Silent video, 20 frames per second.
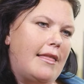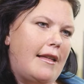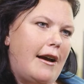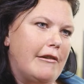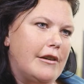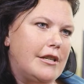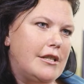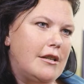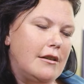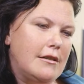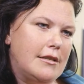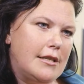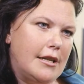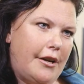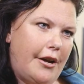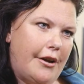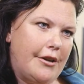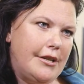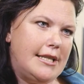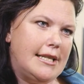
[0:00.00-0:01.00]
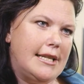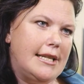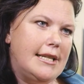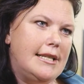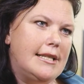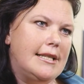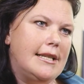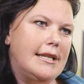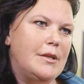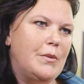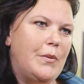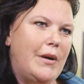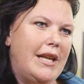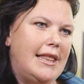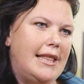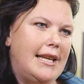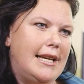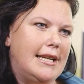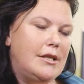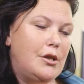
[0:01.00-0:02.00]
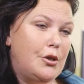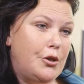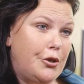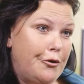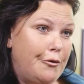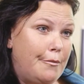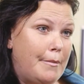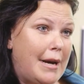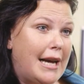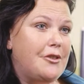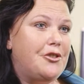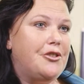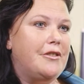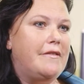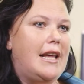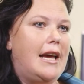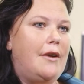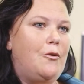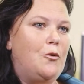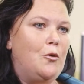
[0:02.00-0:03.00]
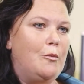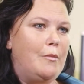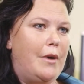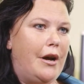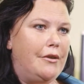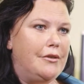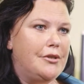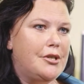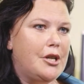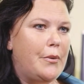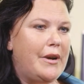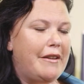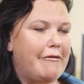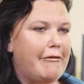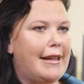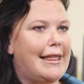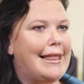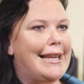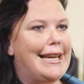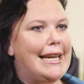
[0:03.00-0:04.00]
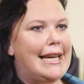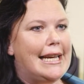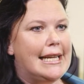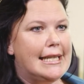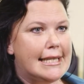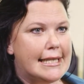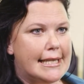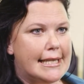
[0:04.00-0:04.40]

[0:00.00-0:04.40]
thyrotoxicosis is when there's too much of that hormone, so everything gets